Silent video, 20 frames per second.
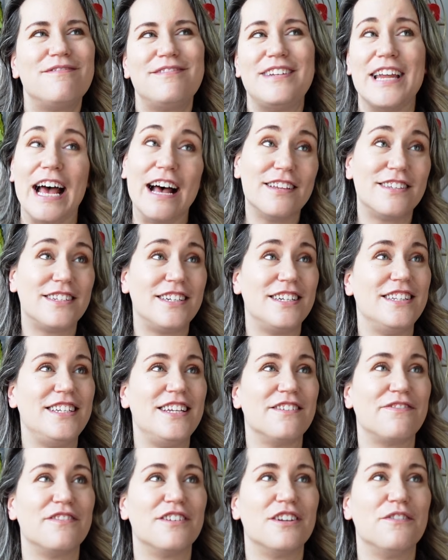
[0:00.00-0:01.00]
tested
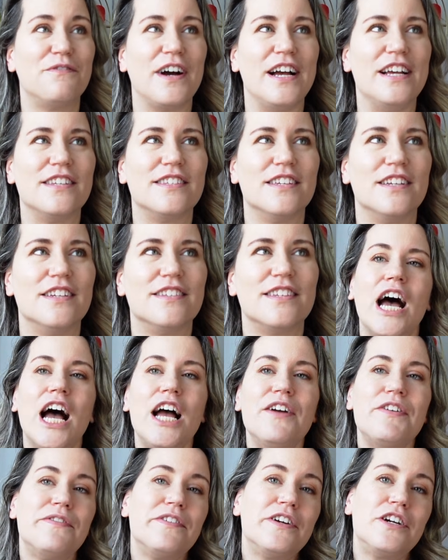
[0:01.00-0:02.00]
different devices.
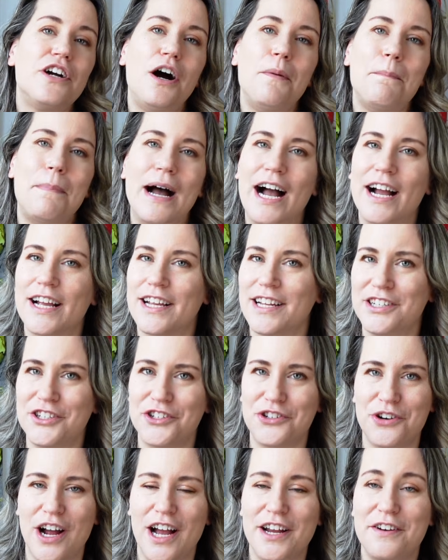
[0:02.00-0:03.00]
I've even gone back and
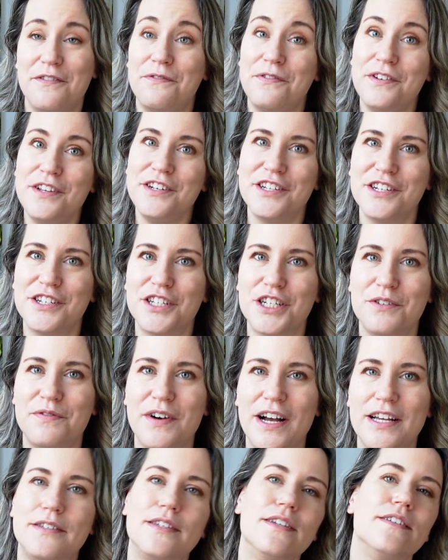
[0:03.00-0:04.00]
tried vintage
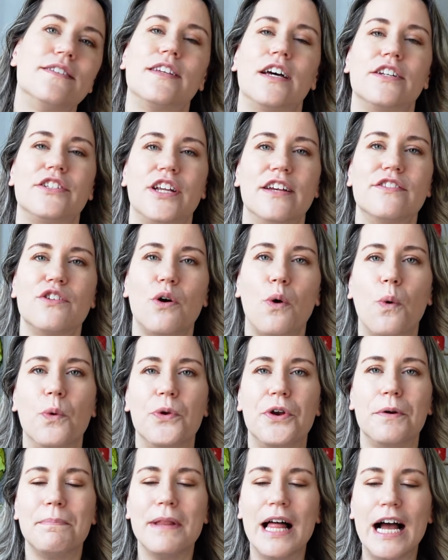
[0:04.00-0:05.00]
devices such as
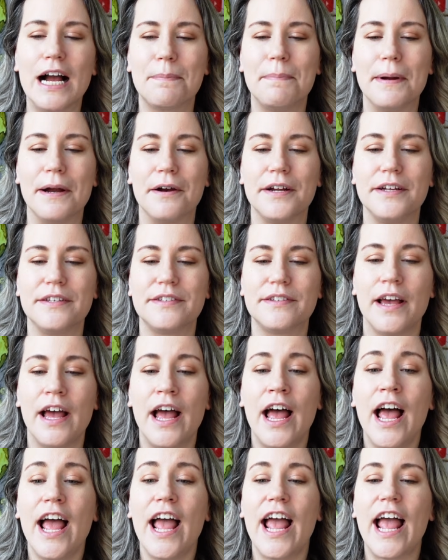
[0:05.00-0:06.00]
older Blackberries.
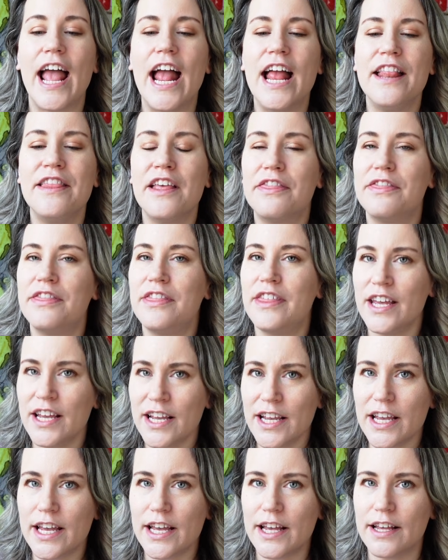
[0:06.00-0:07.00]
And the
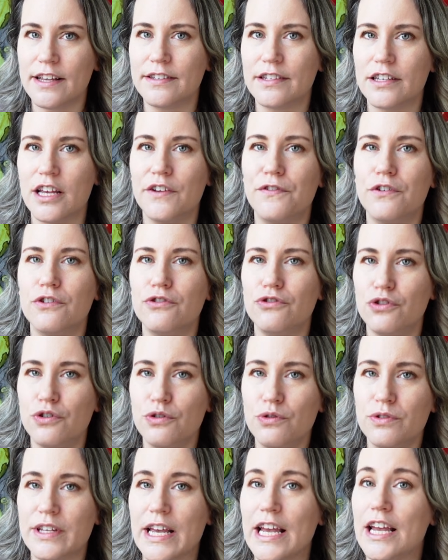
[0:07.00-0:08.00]
thing is, if you
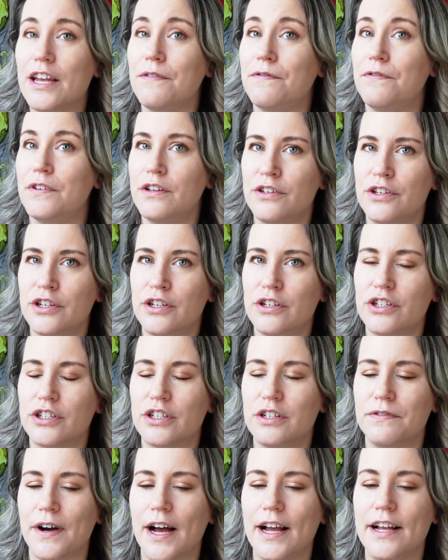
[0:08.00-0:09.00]
use a vintage
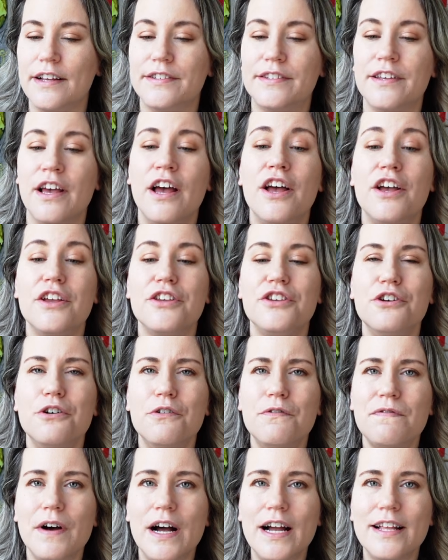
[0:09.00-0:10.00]
device, you'll
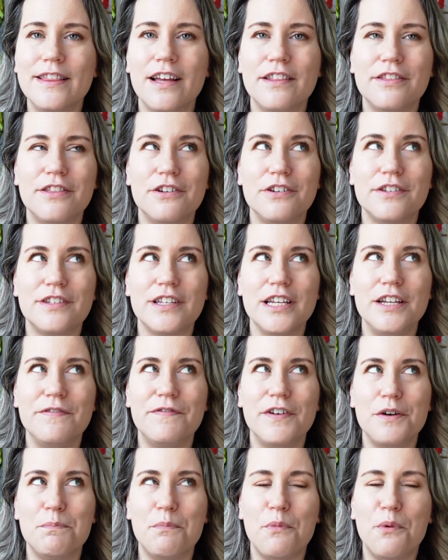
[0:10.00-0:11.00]
find that there's
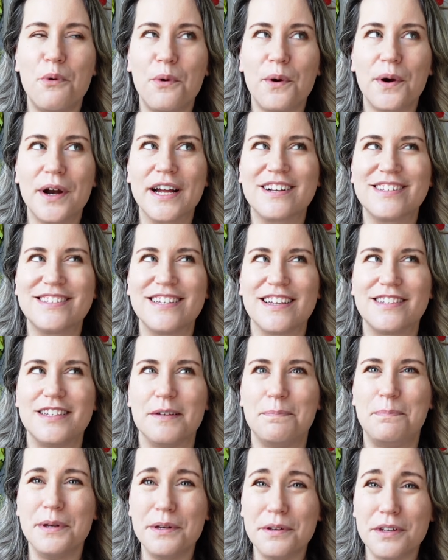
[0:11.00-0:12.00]
even more
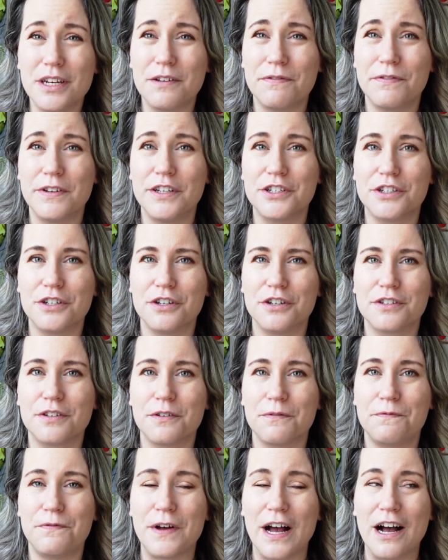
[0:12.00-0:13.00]
accessibility features
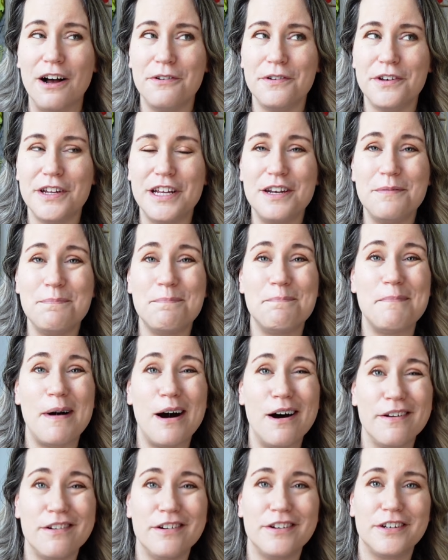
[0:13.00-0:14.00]
found in
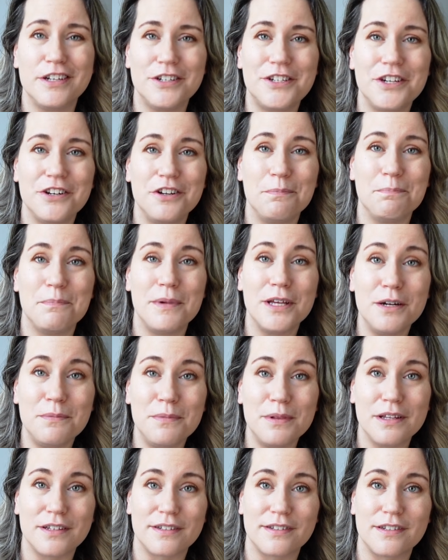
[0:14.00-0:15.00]
modern digital
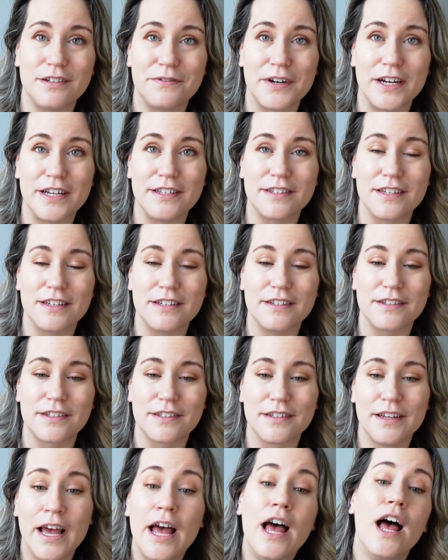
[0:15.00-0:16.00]
minimalist
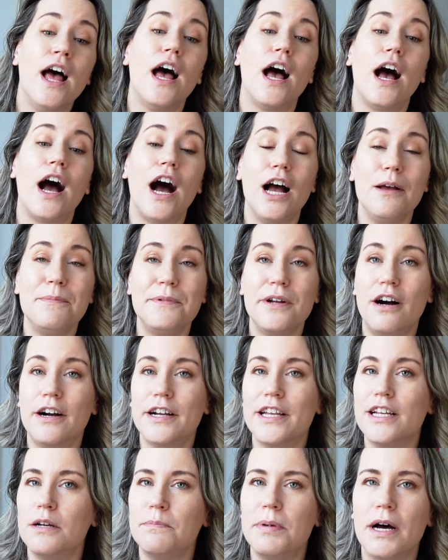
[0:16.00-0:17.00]
devices. I'm
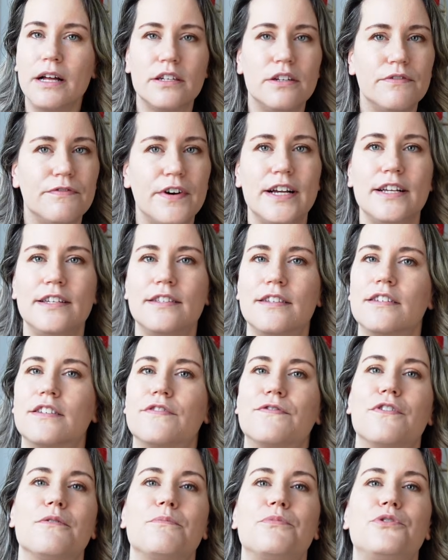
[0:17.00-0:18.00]
talking about devices
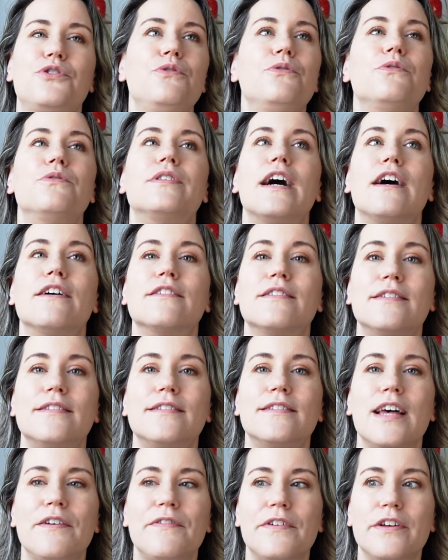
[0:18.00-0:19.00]
from
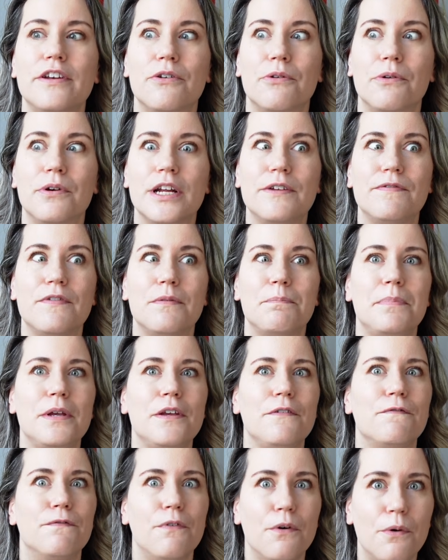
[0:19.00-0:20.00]
2007 or even
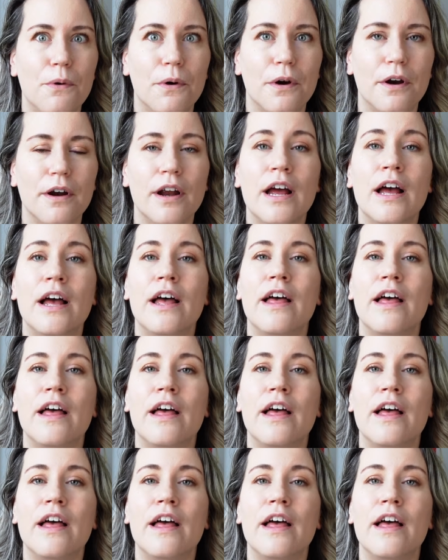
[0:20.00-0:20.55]
before.